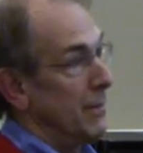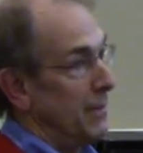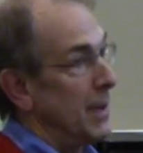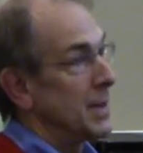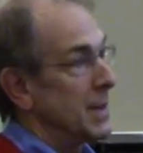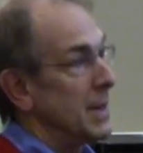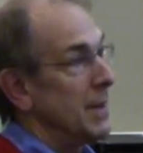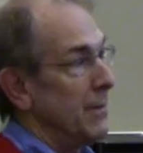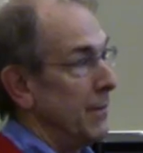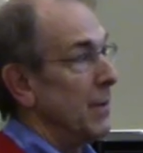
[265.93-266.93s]
and
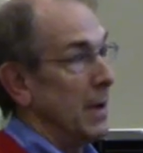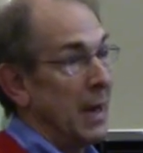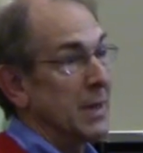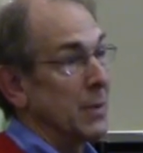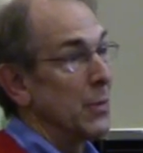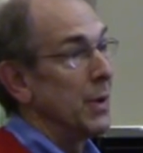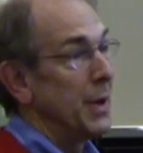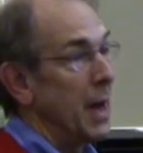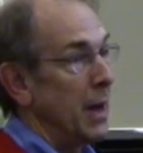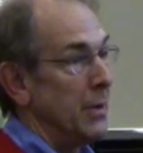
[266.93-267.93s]
Steve, it had some real
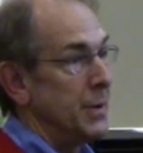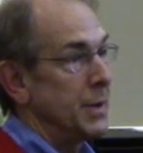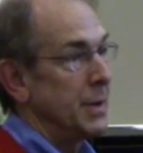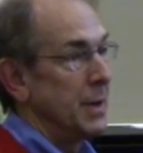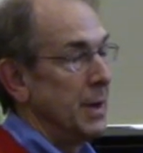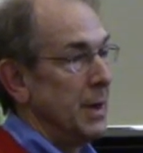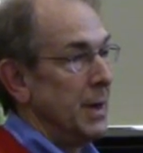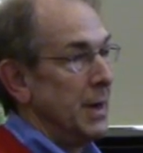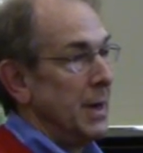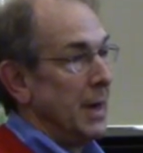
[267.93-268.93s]
downs.
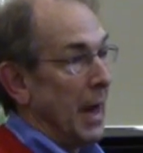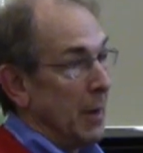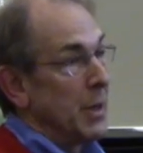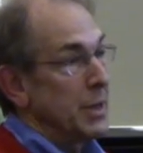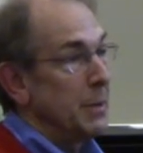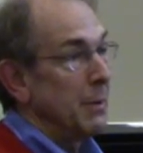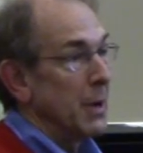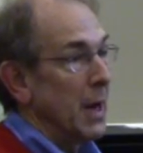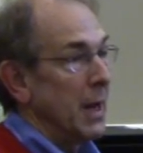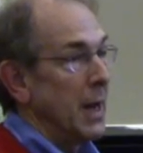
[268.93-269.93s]
And a bunch of people
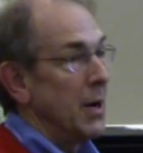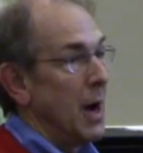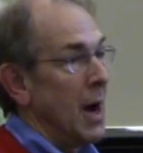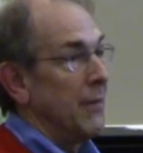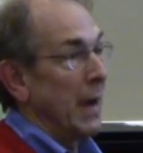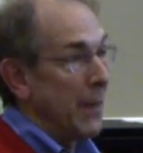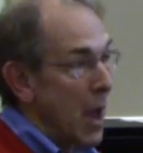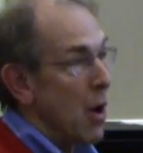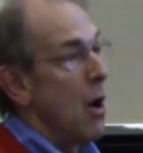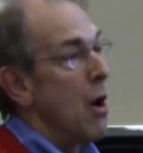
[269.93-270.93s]
got laid off, and
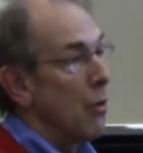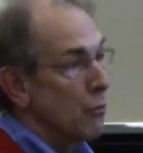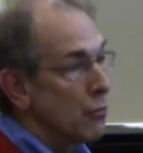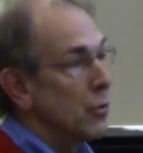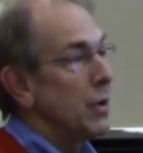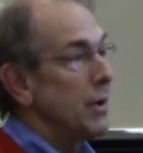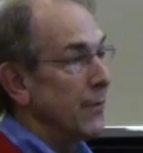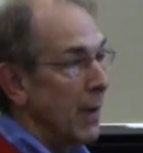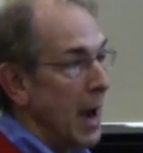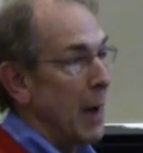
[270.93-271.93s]
they all rooted
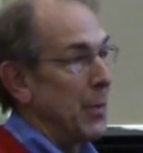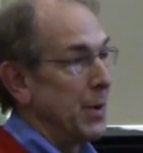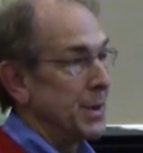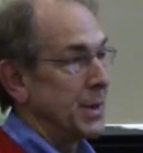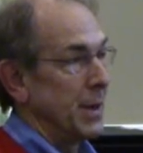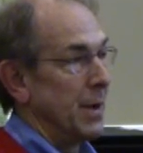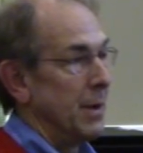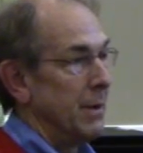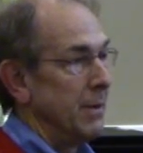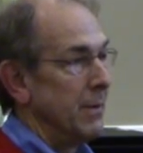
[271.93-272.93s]
for Apple
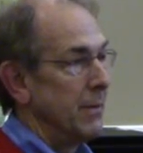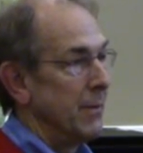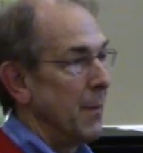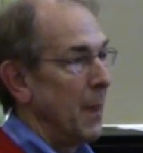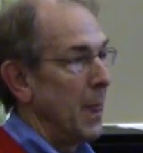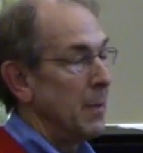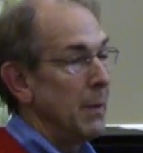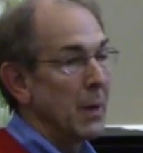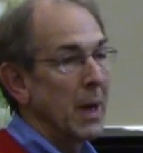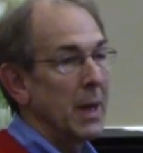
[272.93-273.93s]
still.
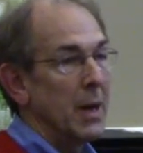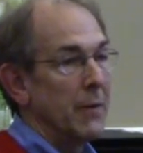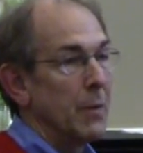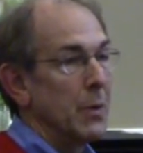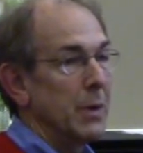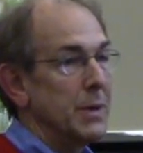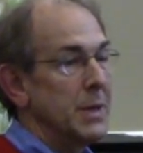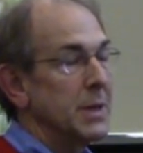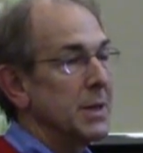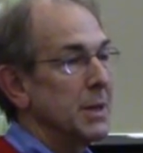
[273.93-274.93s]
People got laid off from Berkeley
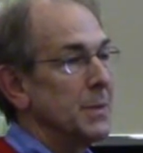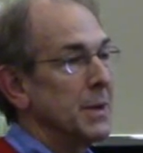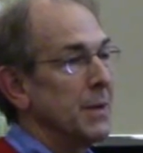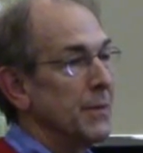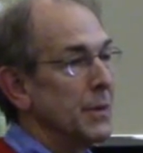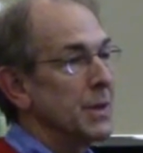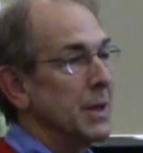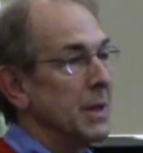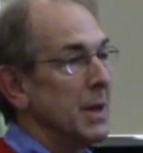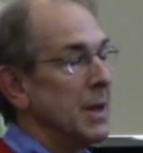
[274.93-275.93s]
Systems, and the first
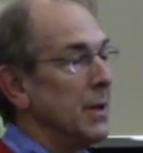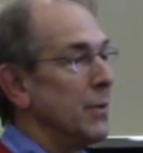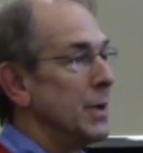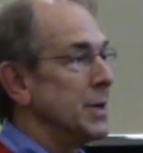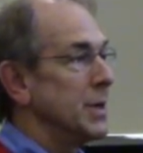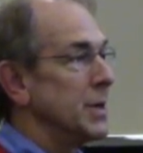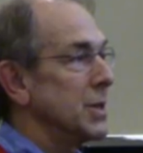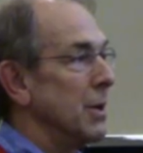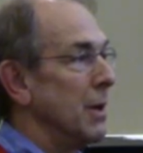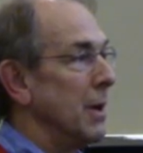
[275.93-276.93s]
thing they did was to
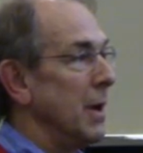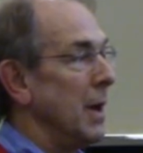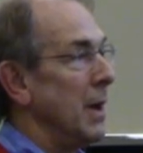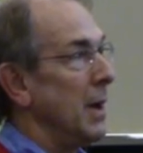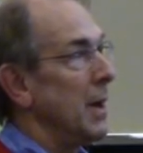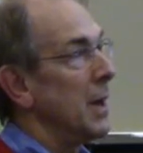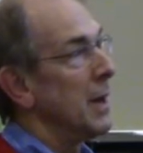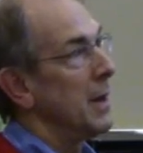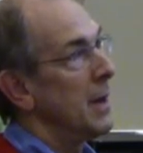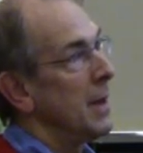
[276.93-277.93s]
start
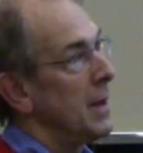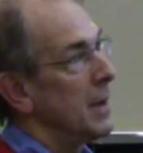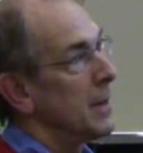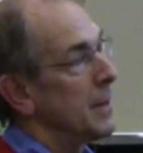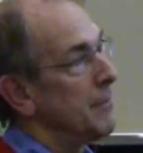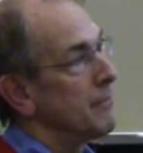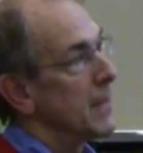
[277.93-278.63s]
an